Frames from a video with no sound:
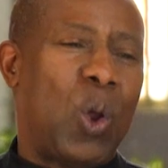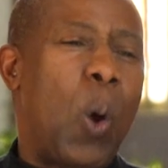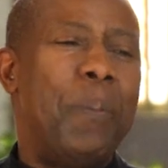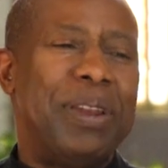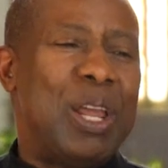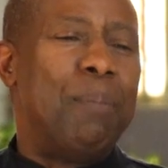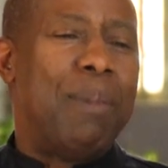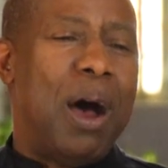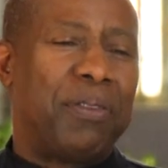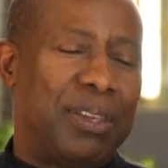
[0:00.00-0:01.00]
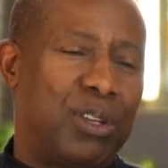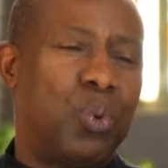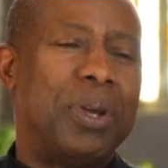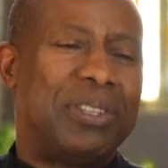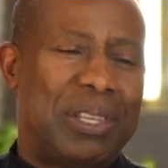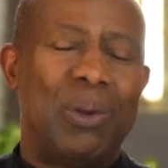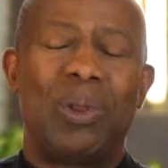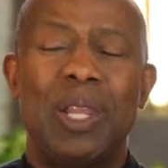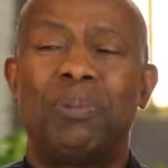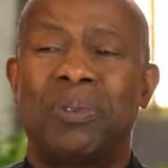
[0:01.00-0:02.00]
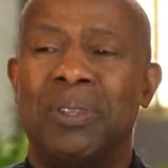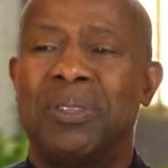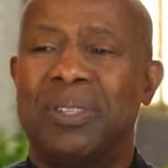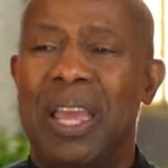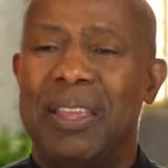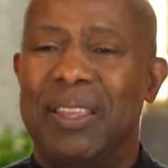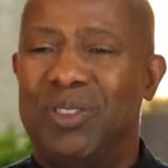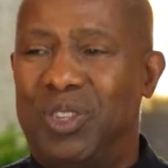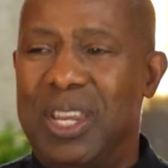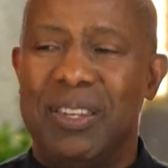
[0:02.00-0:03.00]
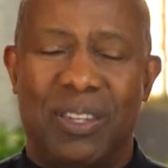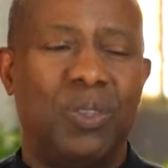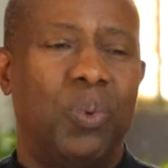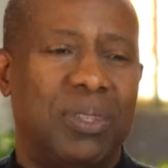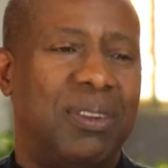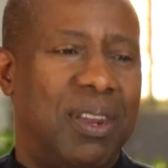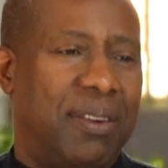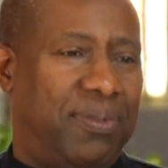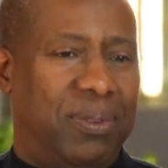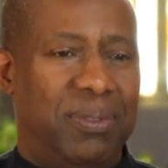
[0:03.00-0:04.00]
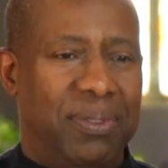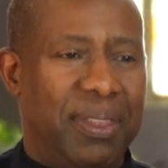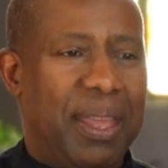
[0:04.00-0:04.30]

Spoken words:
could open their mouth and twist their lips to say that Jesus was a devil.